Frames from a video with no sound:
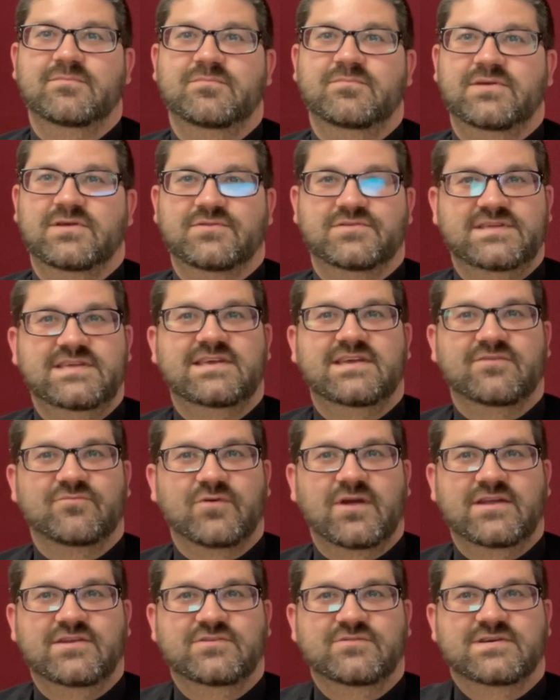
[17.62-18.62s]
Bill Deacon
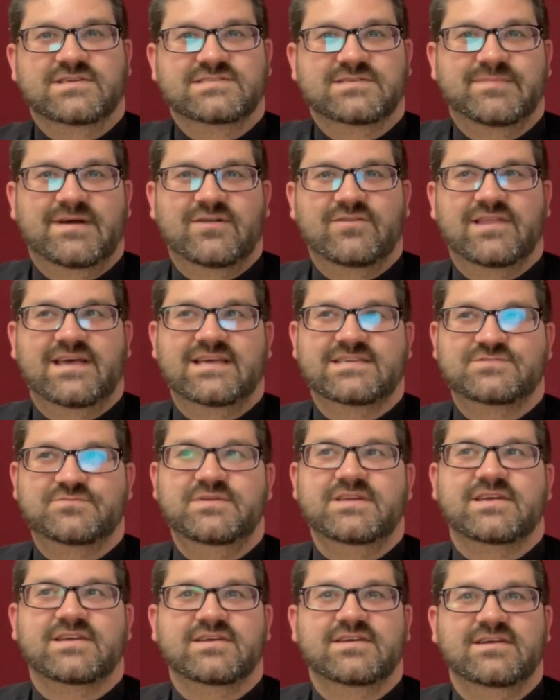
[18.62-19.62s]
read to us about last
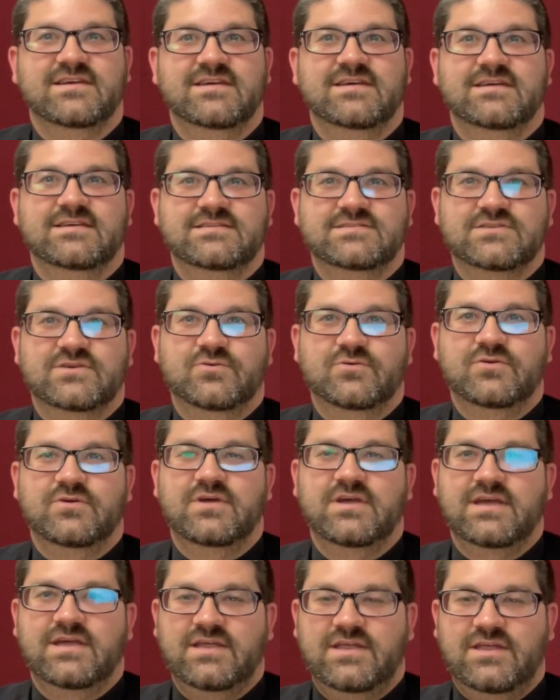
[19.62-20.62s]
week. So,
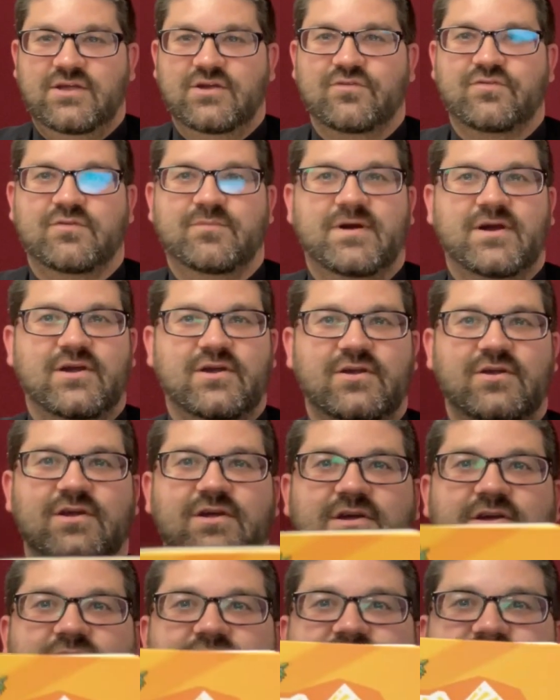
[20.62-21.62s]
here from our
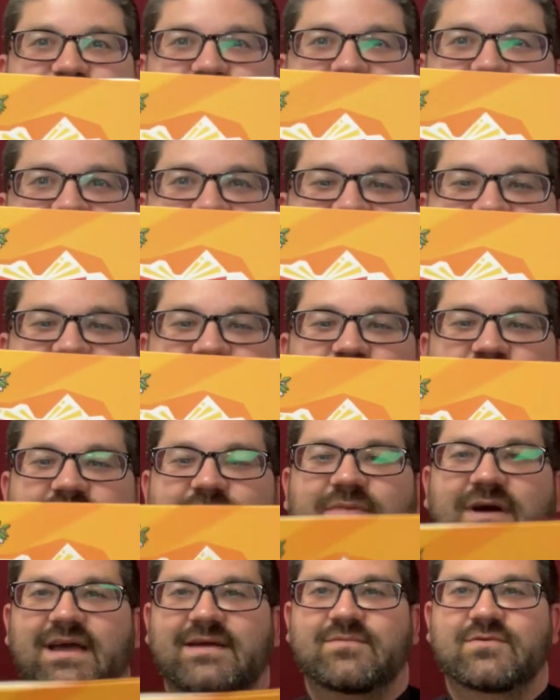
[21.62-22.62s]
Spark Story
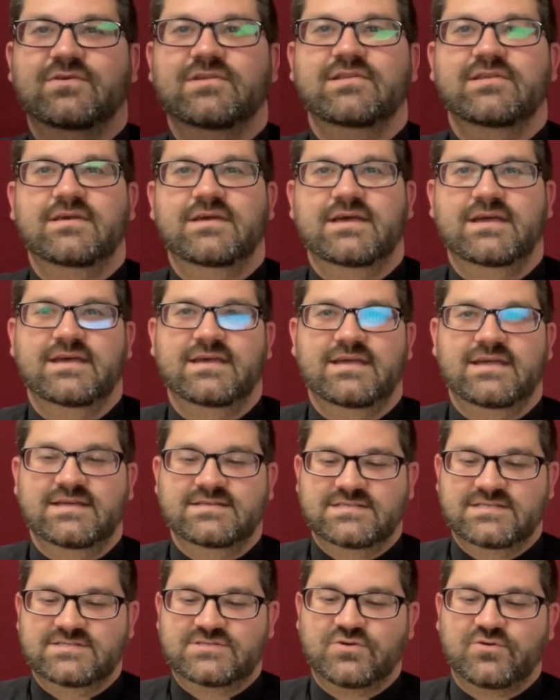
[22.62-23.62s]
Bible
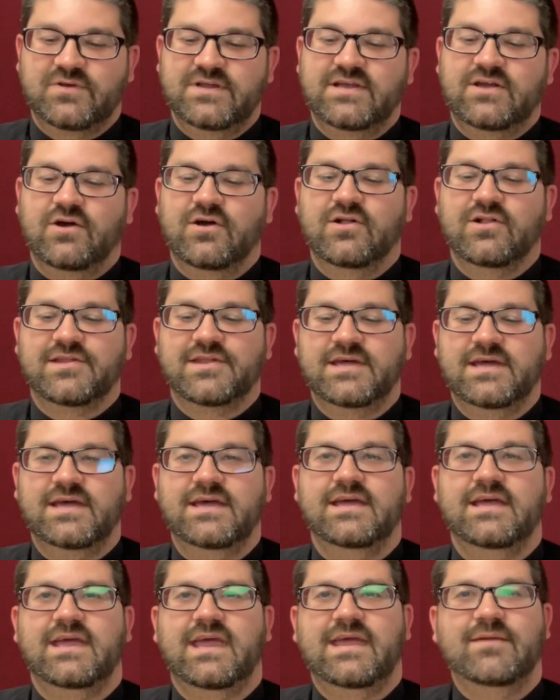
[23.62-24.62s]
is a story called
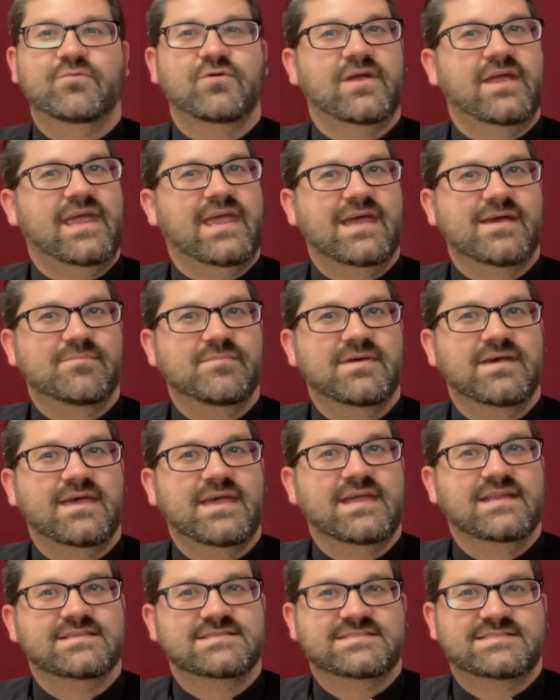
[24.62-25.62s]
Abraham
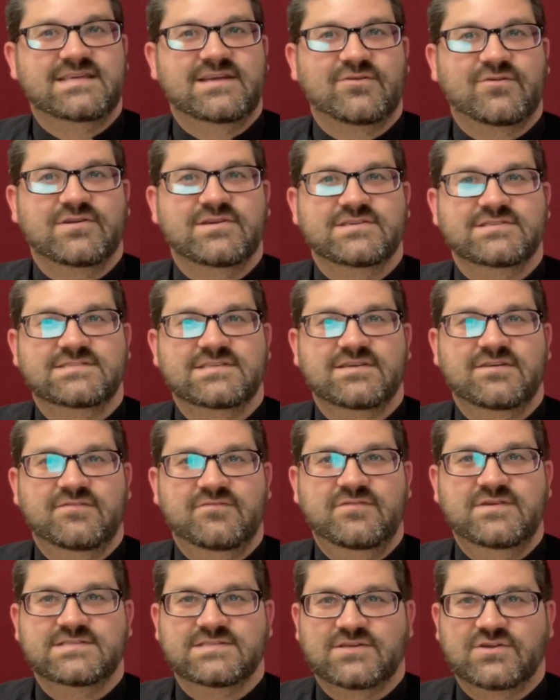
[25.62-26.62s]
and Sarah's
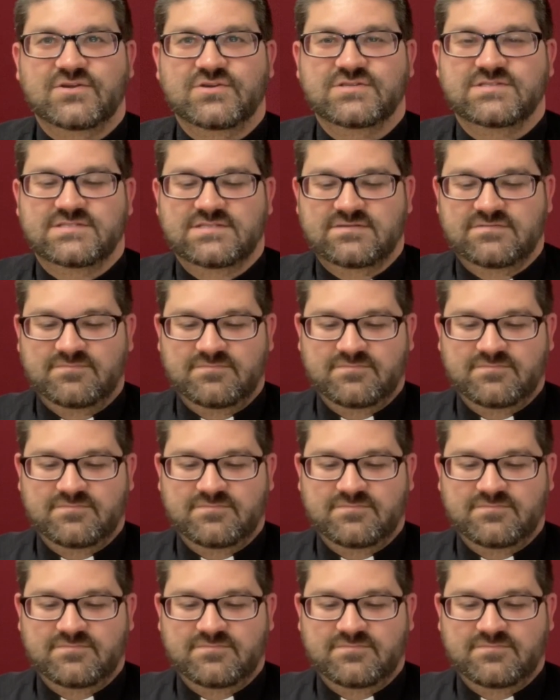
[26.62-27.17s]
Visitors.